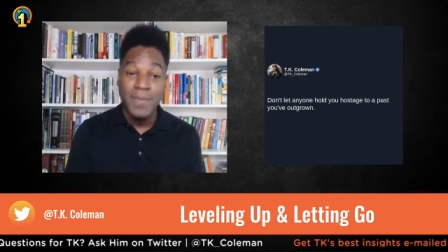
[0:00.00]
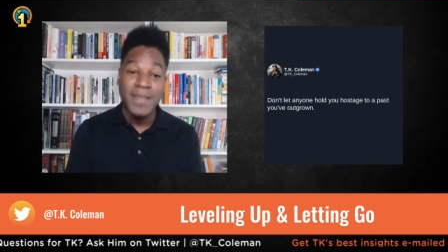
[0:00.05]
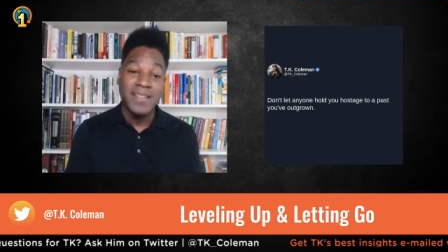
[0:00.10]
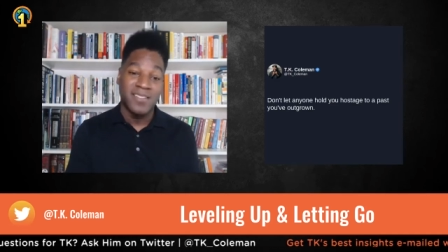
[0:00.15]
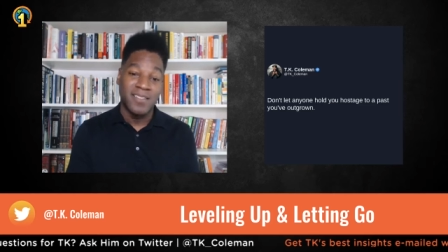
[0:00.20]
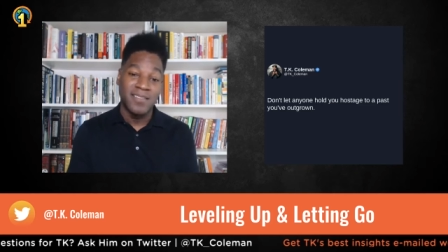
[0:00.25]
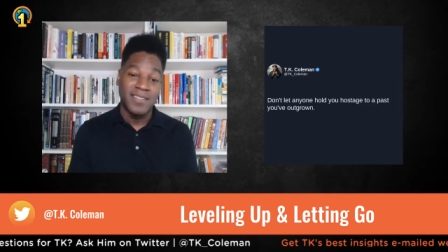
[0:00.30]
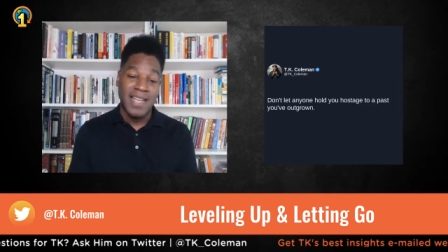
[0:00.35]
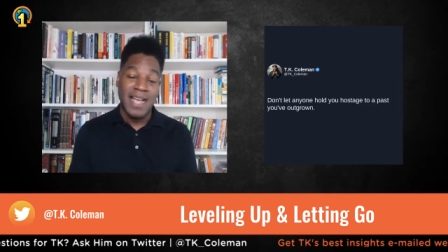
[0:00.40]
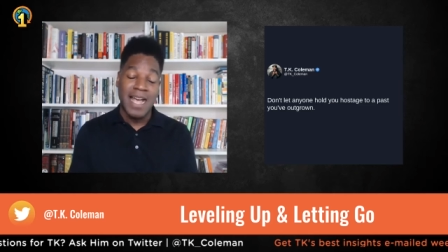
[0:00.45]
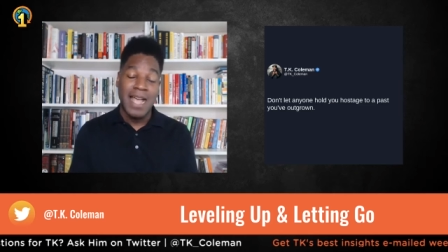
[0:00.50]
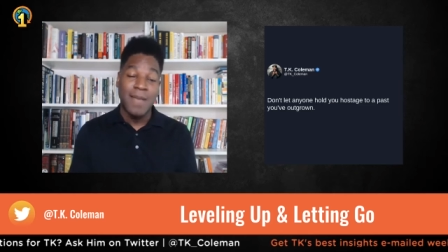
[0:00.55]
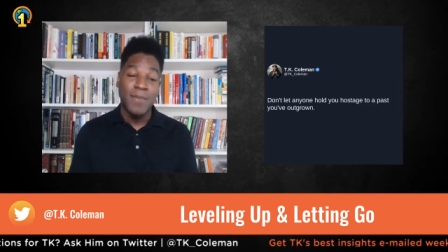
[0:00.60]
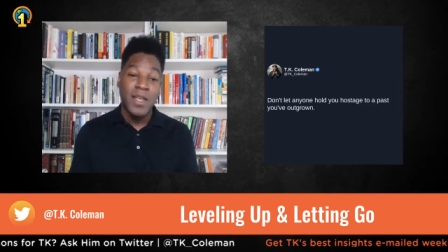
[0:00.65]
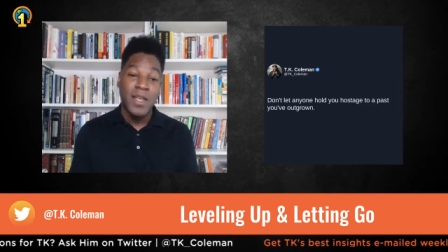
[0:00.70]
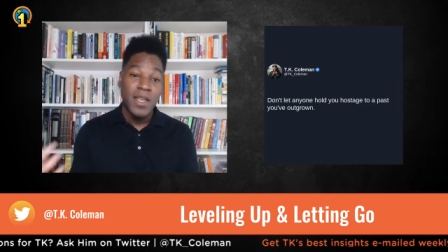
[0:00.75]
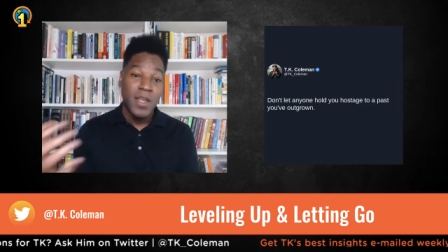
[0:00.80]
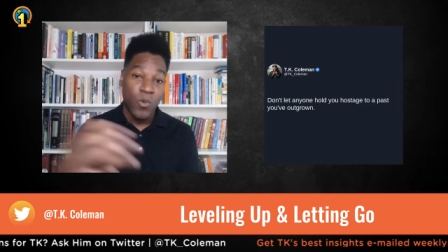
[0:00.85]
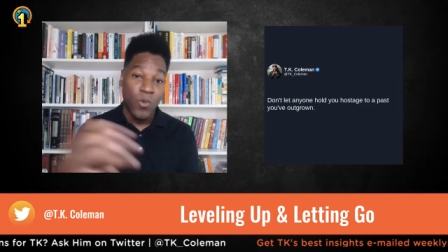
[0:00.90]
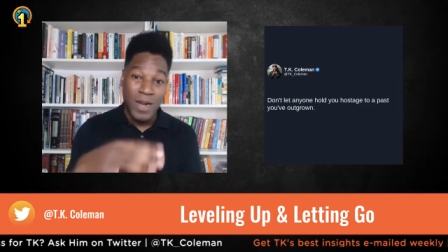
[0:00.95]
Eastern Time,
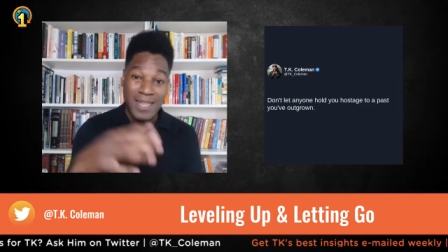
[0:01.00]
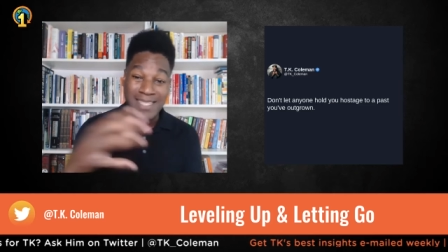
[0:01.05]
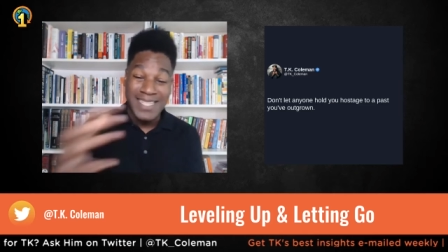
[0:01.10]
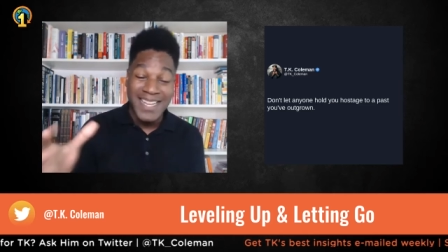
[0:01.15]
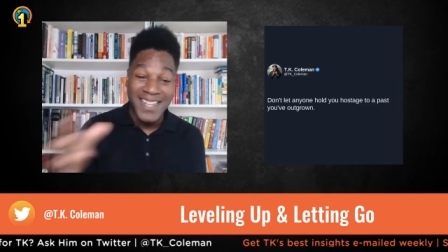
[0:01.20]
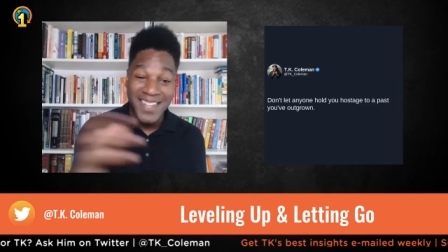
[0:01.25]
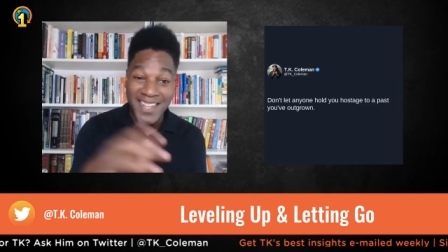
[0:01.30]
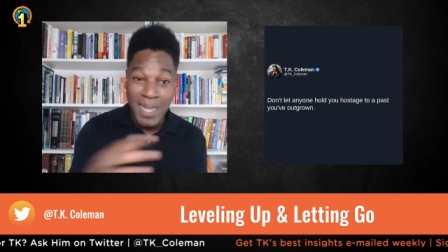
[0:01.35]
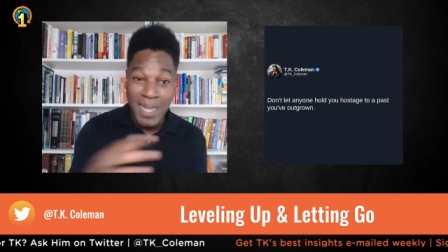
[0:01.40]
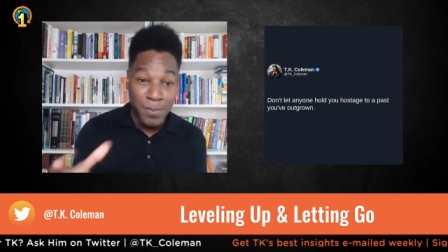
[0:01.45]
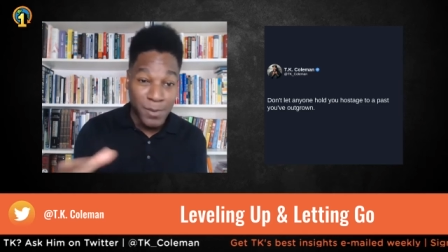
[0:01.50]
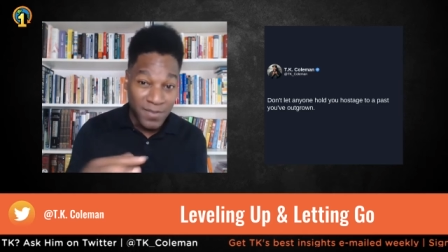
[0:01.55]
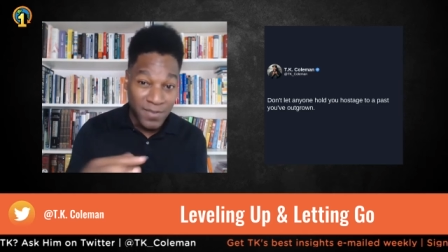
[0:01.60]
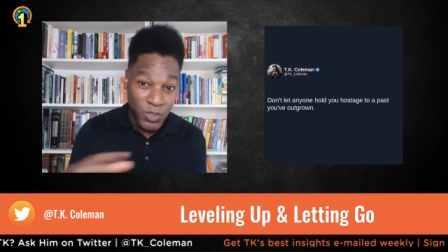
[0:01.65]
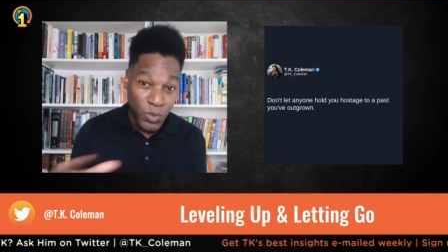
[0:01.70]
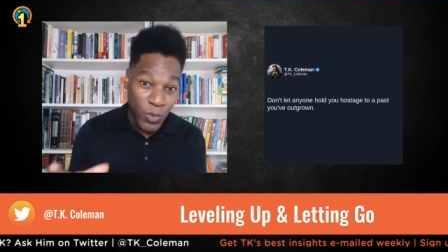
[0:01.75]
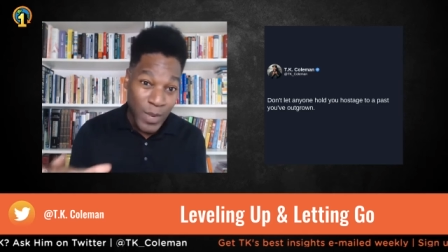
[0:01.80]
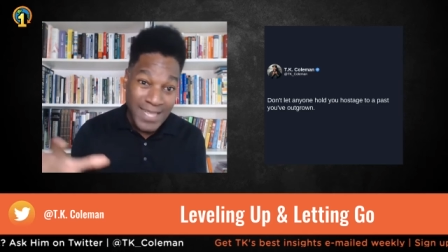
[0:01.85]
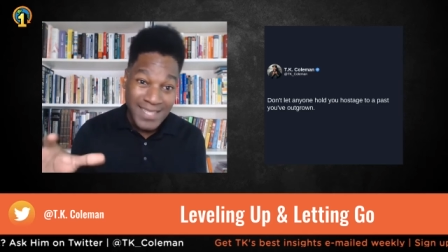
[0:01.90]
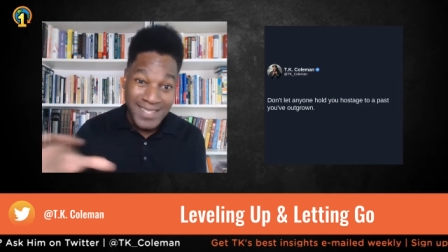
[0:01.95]
where I take a couple of
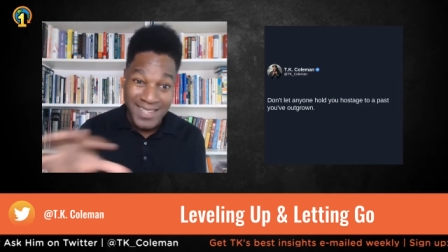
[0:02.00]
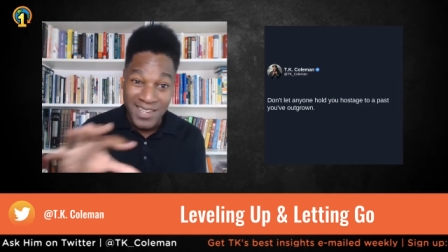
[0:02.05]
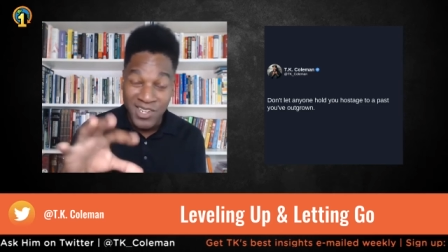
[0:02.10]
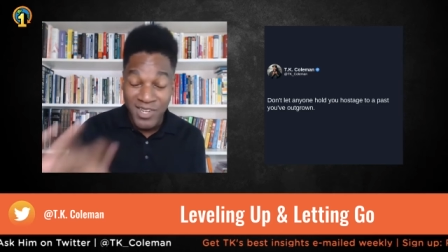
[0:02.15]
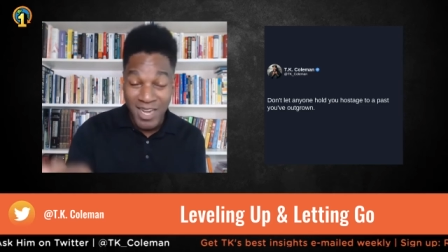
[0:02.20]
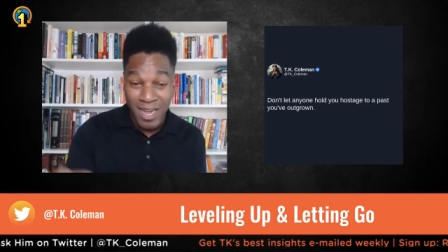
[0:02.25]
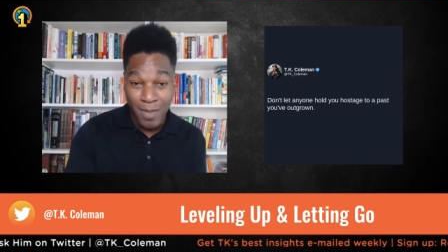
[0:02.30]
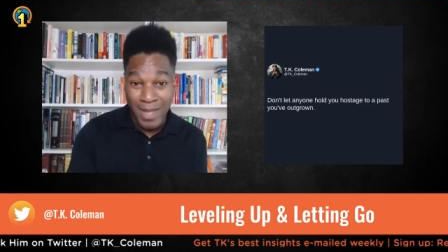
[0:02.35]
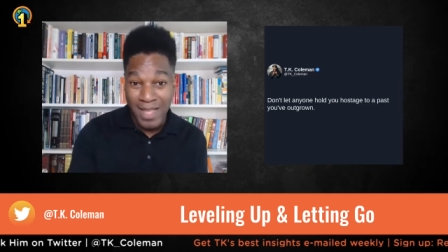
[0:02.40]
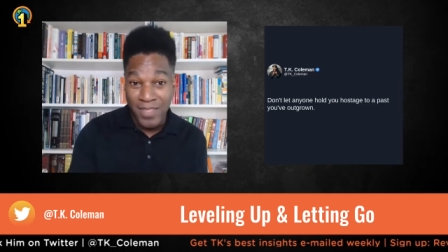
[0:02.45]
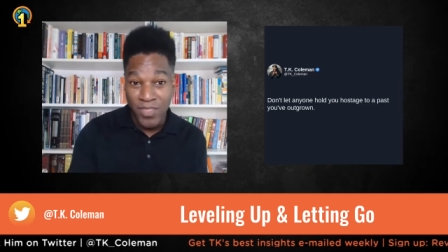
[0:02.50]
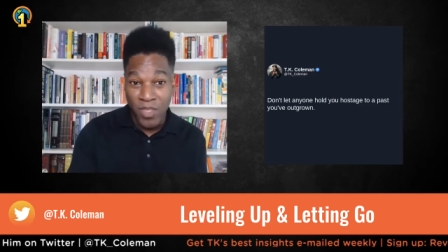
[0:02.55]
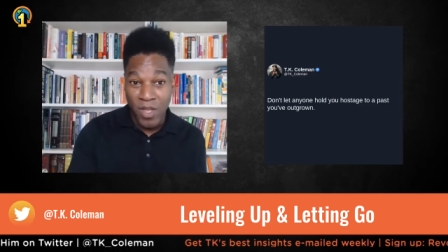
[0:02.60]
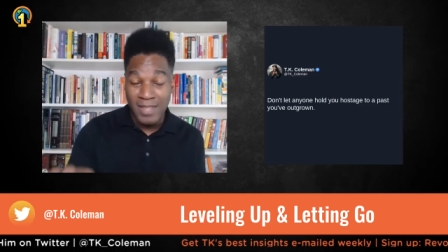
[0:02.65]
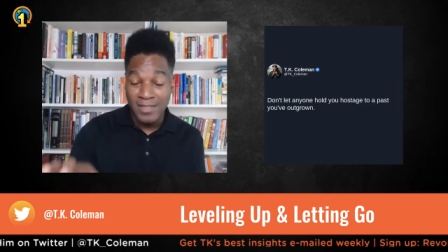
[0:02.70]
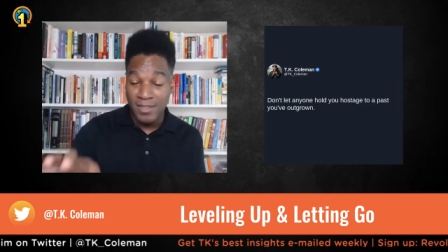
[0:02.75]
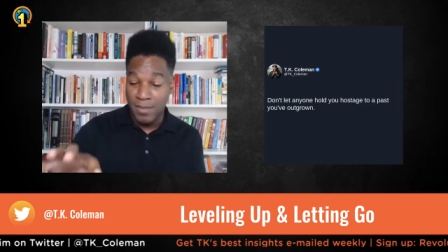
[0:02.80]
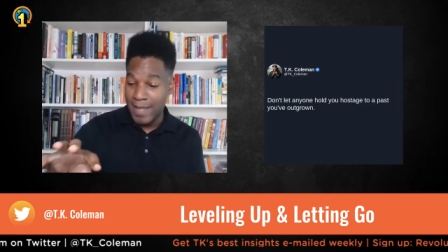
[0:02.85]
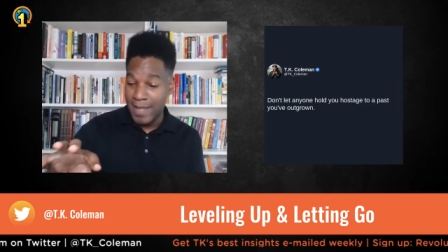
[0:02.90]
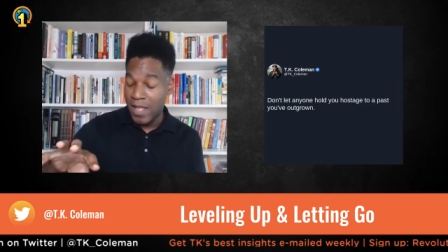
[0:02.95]
tweets and share my
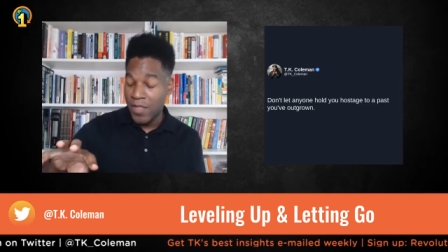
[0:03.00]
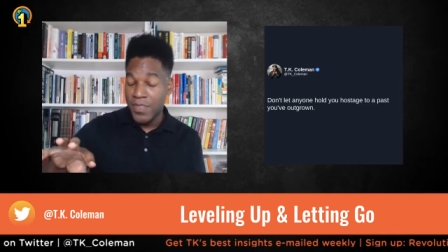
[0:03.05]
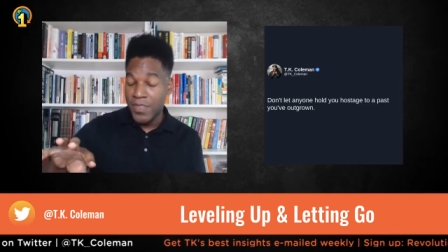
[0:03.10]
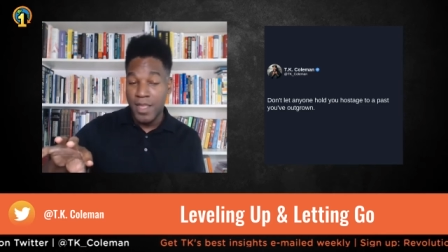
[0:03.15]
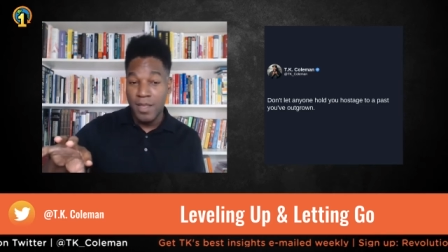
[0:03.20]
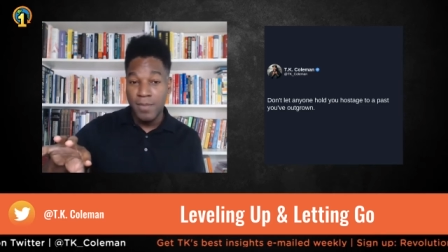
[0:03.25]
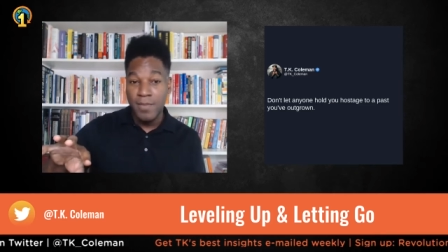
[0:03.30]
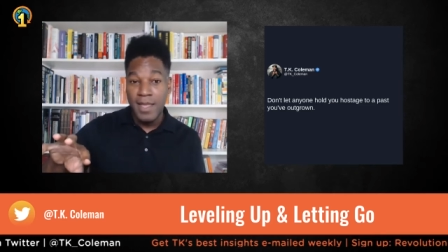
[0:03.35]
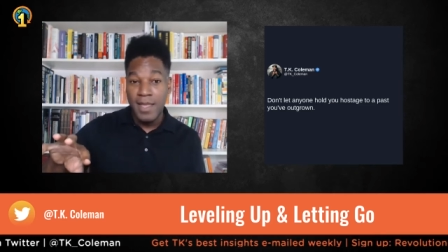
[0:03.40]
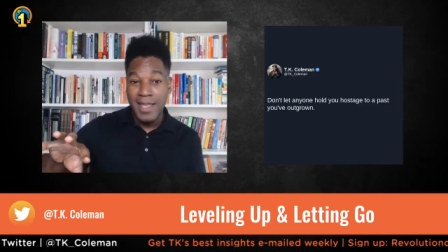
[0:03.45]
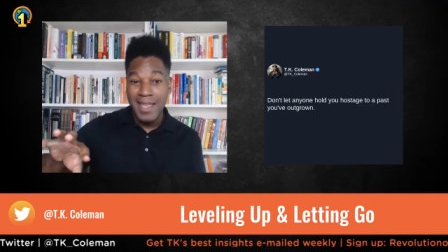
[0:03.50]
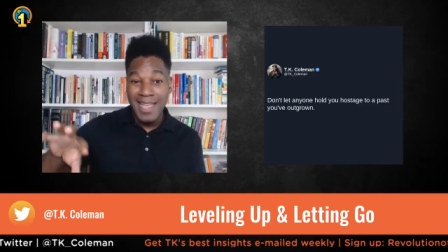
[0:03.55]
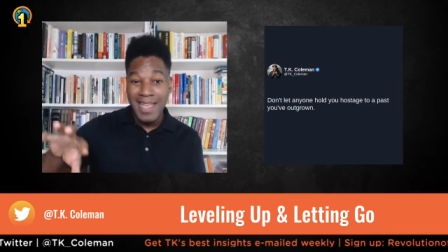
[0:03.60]
thoughts about them.